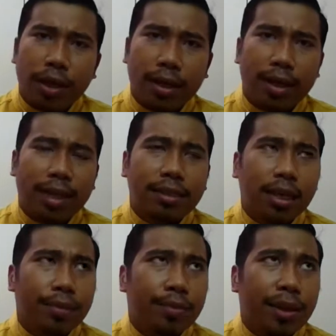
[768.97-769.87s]

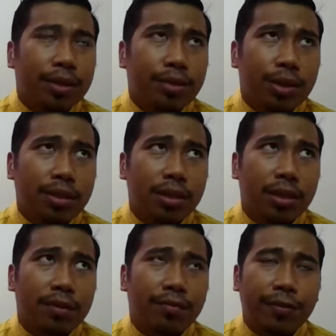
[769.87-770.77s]
Last time back in
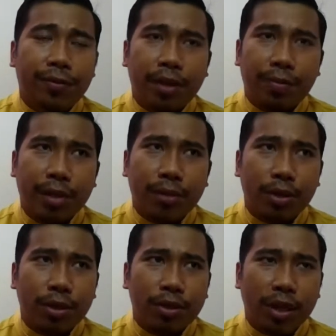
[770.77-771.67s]
2015,
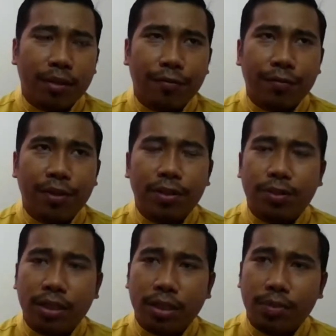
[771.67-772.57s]
Myanmar was like 50
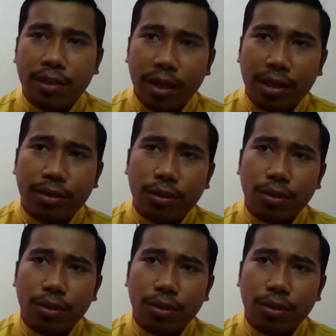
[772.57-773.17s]
to 60%.